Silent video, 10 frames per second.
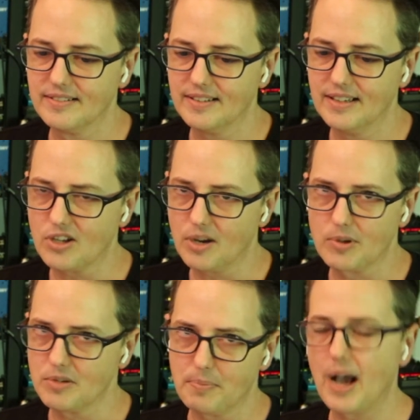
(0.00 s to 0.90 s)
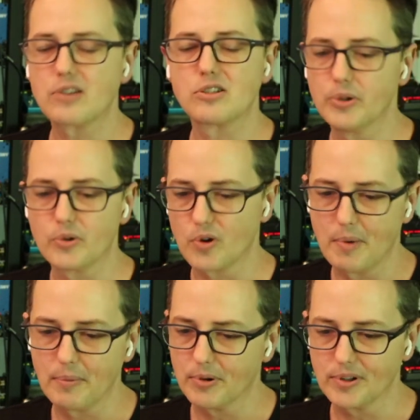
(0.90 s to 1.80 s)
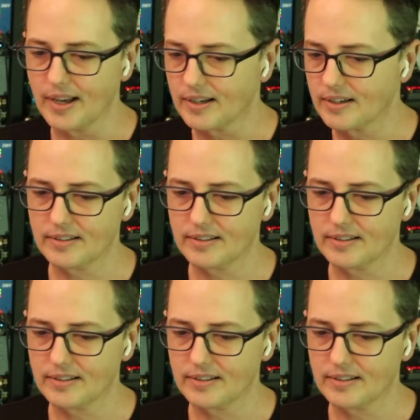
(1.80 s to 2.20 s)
It's almost impossible to remember, like,